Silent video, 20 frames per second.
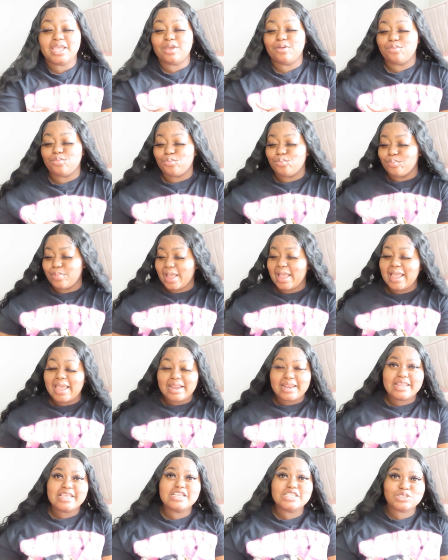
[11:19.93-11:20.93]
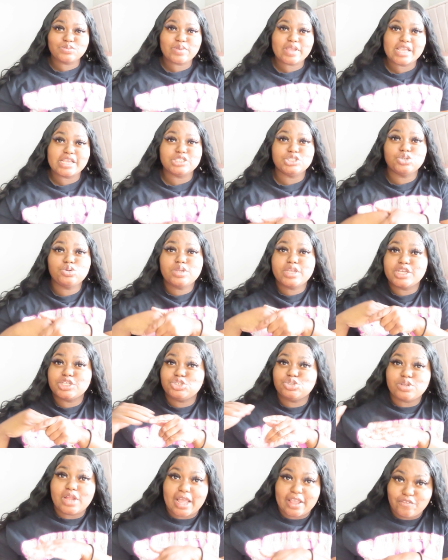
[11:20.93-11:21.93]
And buying these wigs, you can
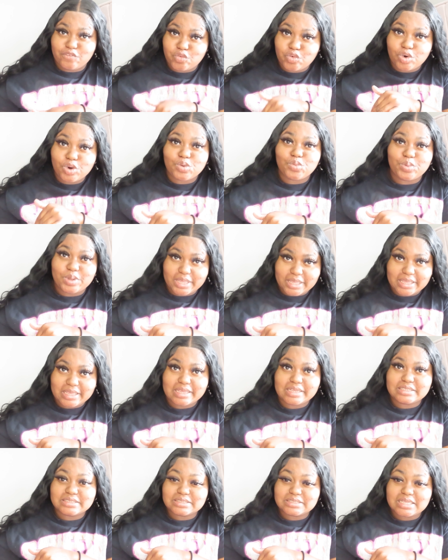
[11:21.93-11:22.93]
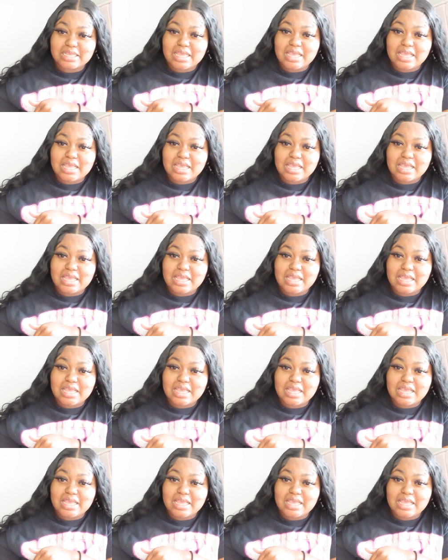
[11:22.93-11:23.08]
get you like 4 wigs.